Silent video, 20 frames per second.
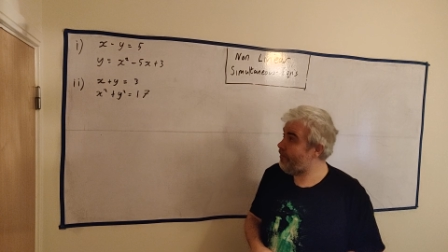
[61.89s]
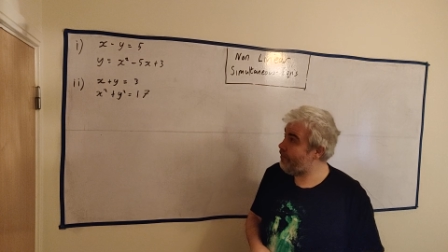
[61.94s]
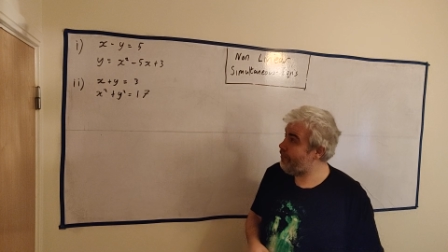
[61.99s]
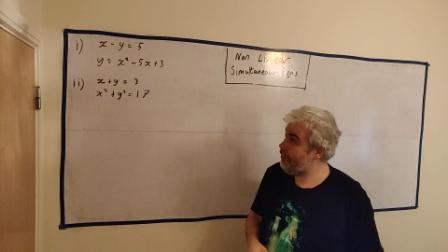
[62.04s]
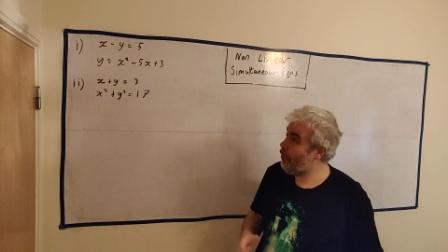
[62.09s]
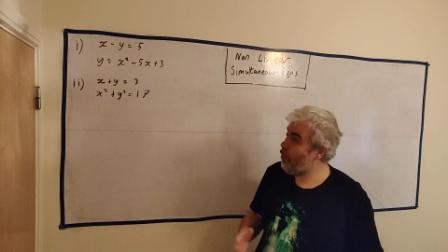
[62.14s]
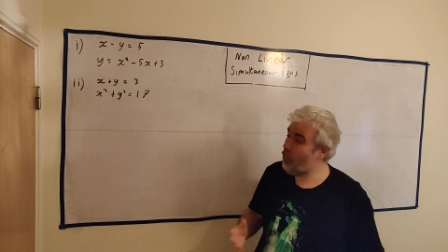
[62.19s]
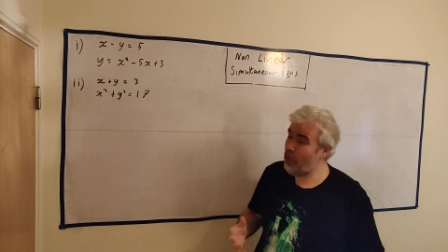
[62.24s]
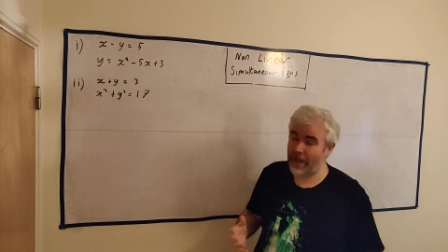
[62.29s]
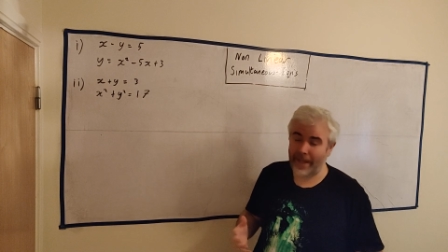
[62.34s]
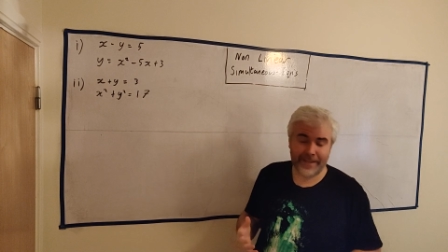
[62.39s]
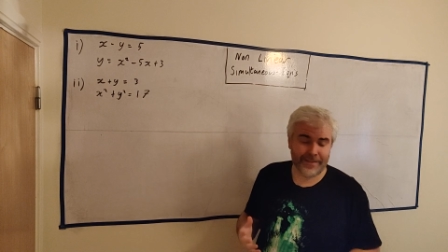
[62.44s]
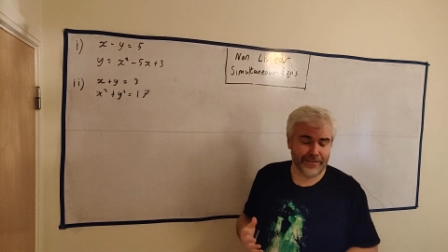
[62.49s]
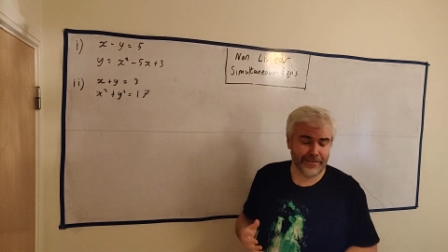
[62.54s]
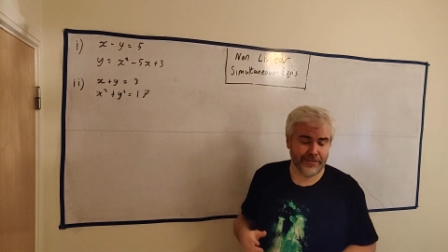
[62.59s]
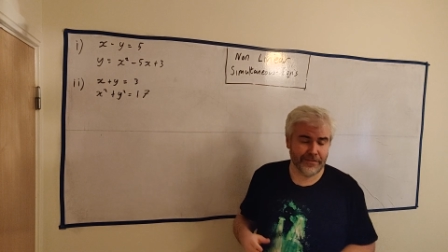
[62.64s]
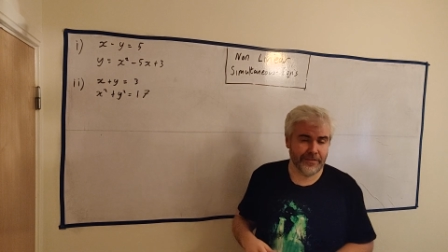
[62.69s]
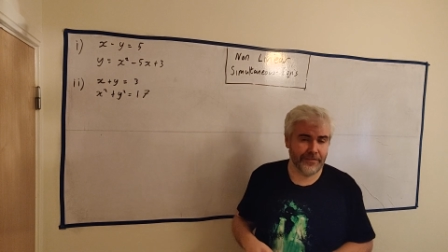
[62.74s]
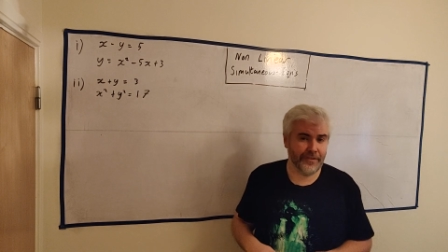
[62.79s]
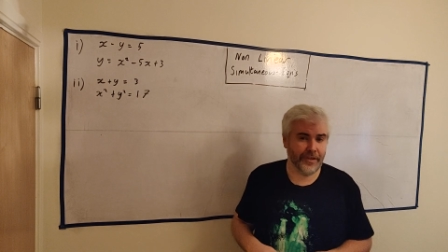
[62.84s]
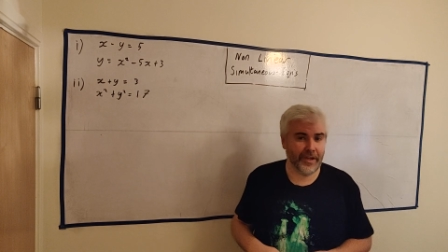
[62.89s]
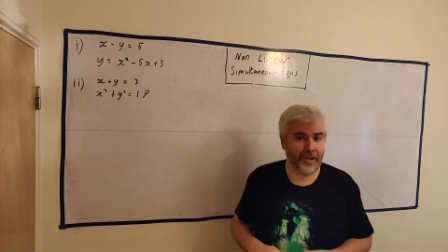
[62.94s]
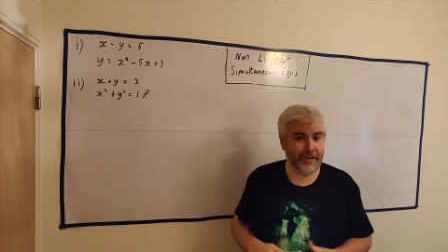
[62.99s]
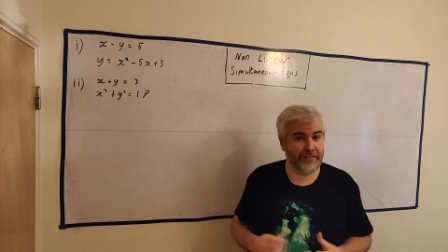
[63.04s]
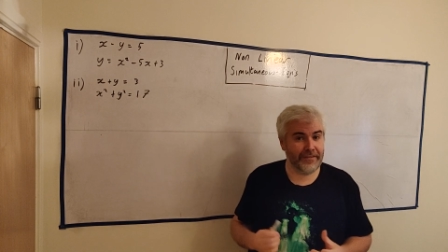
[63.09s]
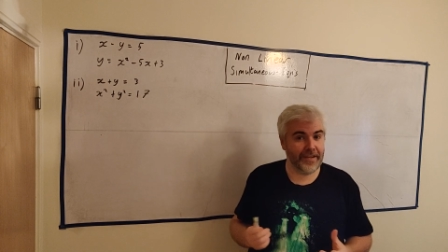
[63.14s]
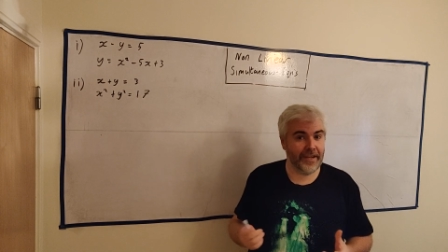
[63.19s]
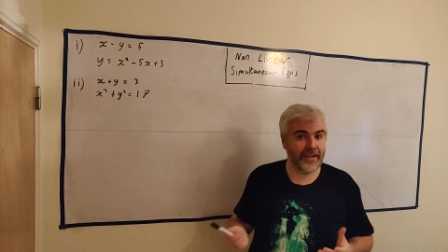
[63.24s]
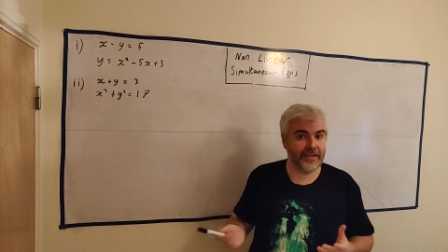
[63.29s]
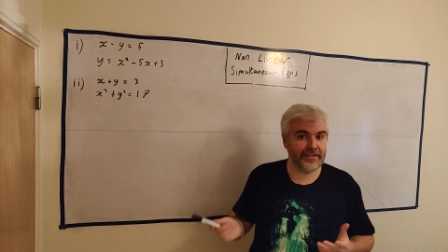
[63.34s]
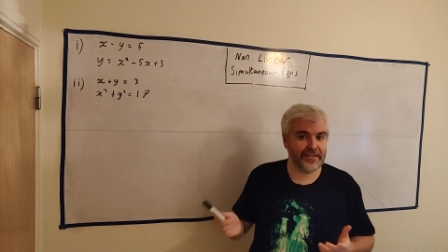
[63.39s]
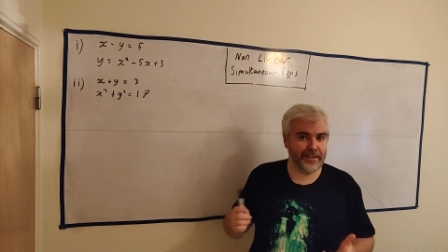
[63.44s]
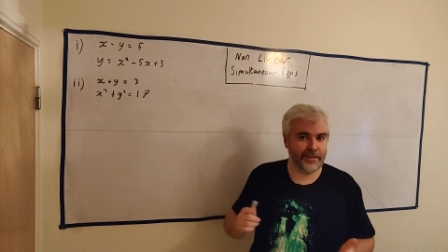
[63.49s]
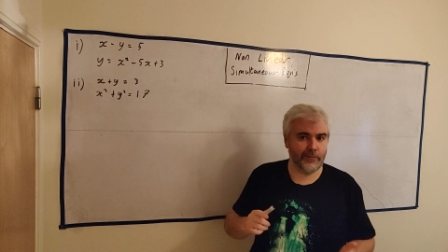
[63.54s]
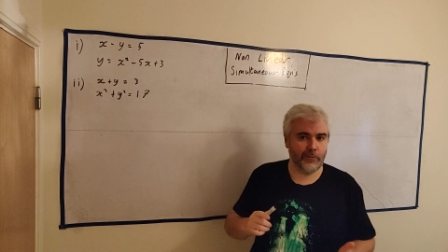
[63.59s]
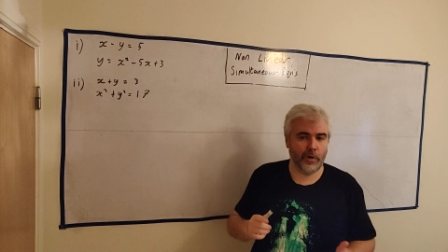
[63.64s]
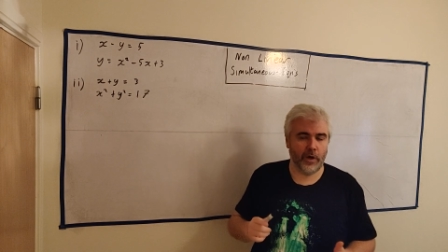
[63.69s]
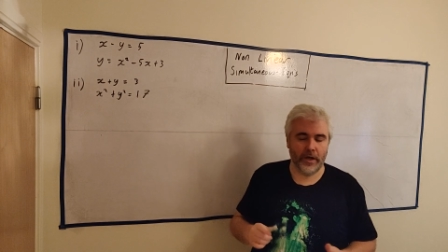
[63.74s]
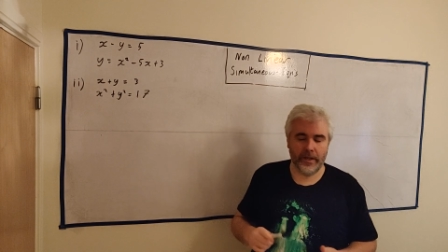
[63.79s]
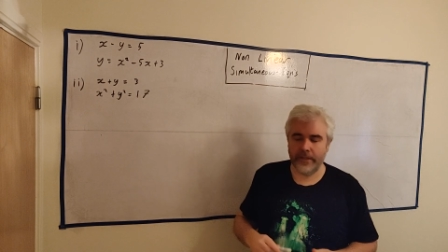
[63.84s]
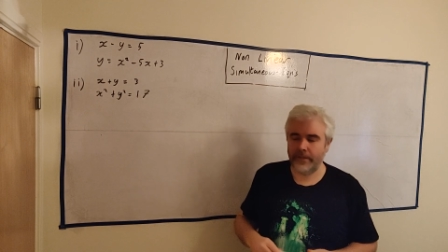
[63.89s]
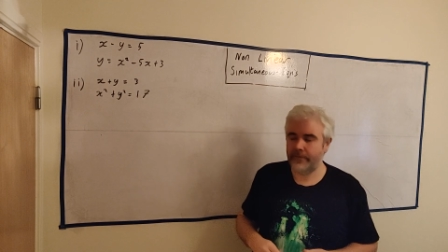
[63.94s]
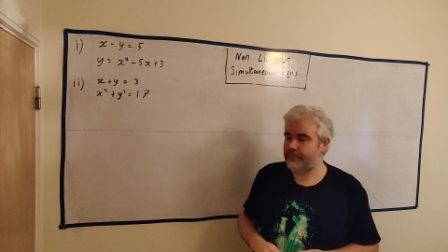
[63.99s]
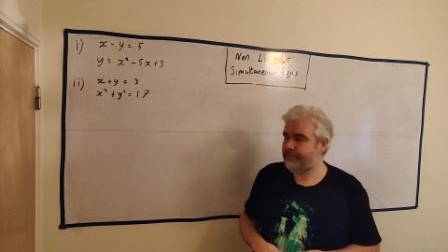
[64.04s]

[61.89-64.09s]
Four answers if you count x and y.